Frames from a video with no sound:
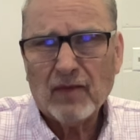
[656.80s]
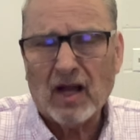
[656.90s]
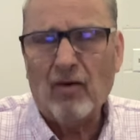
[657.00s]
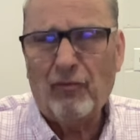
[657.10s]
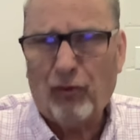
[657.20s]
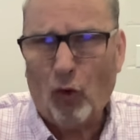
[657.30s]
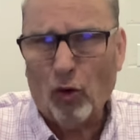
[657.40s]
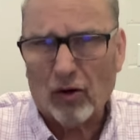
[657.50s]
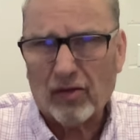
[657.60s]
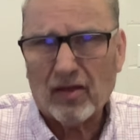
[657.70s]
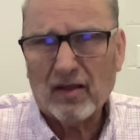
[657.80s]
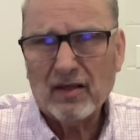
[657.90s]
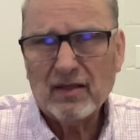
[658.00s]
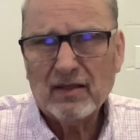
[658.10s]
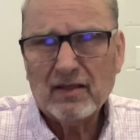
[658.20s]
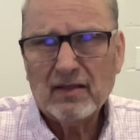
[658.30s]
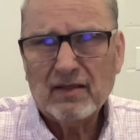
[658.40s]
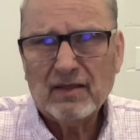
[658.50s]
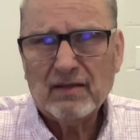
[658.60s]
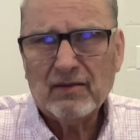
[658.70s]
Come forth.
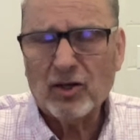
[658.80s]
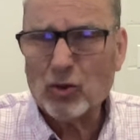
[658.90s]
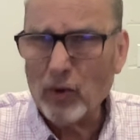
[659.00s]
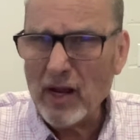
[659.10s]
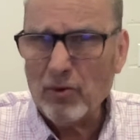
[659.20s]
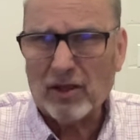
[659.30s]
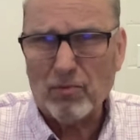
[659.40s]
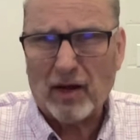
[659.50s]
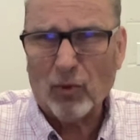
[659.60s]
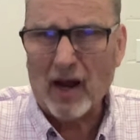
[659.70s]
Decree with me